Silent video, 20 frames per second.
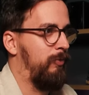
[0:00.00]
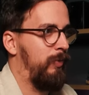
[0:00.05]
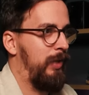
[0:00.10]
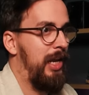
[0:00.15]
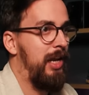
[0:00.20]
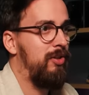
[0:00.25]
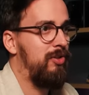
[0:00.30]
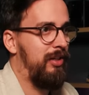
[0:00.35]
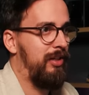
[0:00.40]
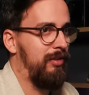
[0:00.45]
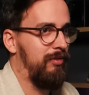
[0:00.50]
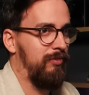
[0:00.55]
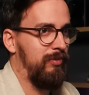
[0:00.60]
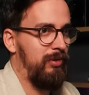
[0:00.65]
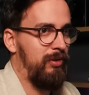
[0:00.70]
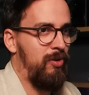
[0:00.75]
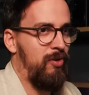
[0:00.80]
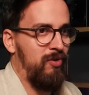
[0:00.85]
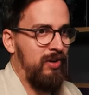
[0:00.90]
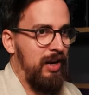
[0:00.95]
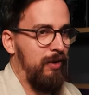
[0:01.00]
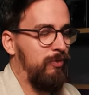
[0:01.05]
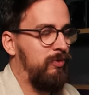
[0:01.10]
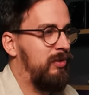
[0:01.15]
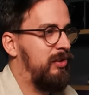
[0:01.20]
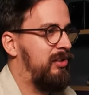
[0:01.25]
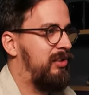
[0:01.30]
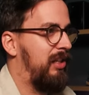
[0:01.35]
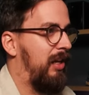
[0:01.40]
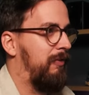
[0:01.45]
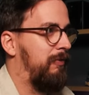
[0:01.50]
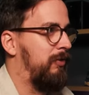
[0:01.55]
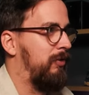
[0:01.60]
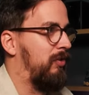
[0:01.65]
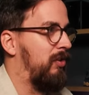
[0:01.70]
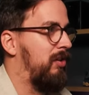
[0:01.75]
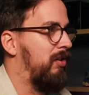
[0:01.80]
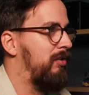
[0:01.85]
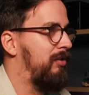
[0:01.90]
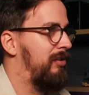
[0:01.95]
we actually log out stuff to
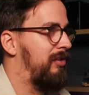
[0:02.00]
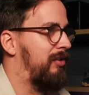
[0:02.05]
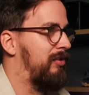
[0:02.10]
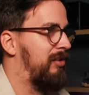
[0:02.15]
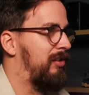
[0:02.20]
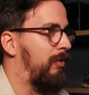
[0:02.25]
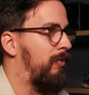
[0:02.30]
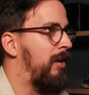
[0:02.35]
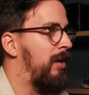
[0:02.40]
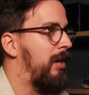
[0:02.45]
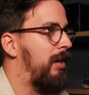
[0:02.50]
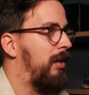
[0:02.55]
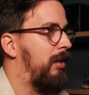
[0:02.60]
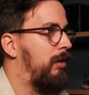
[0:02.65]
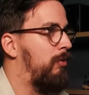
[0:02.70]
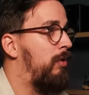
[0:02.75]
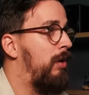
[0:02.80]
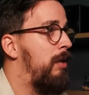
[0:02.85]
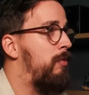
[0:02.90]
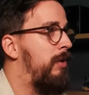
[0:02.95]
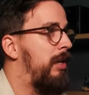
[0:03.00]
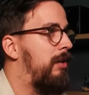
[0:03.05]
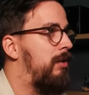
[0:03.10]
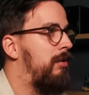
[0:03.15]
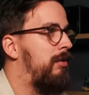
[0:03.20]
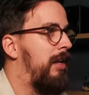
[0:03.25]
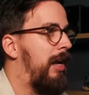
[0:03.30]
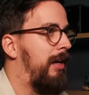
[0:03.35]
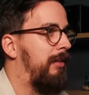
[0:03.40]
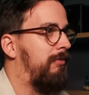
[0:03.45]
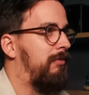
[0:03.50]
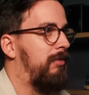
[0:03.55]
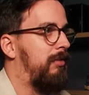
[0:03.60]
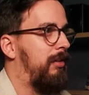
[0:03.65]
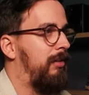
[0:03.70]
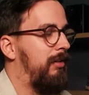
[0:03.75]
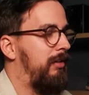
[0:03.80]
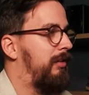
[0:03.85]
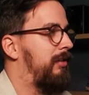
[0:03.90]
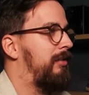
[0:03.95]
the console. So the way we do that,
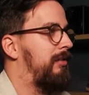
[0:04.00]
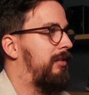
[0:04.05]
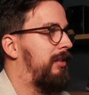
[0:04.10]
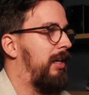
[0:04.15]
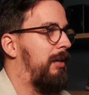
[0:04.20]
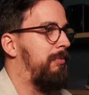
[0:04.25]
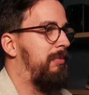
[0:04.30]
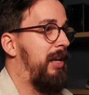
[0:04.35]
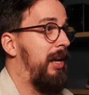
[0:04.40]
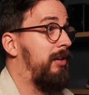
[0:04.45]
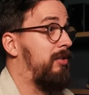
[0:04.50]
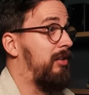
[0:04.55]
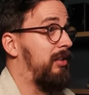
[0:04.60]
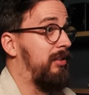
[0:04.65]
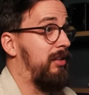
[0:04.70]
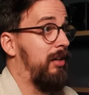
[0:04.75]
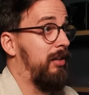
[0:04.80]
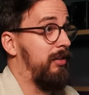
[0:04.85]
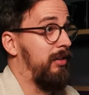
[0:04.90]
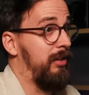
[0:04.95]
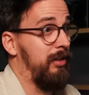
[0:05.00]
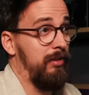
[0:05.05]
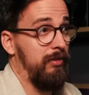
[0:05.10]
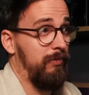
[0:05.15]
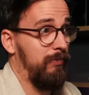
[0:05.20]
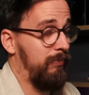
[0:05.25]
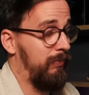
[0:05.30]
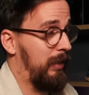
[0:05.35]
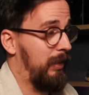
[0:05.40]
it can be actually done in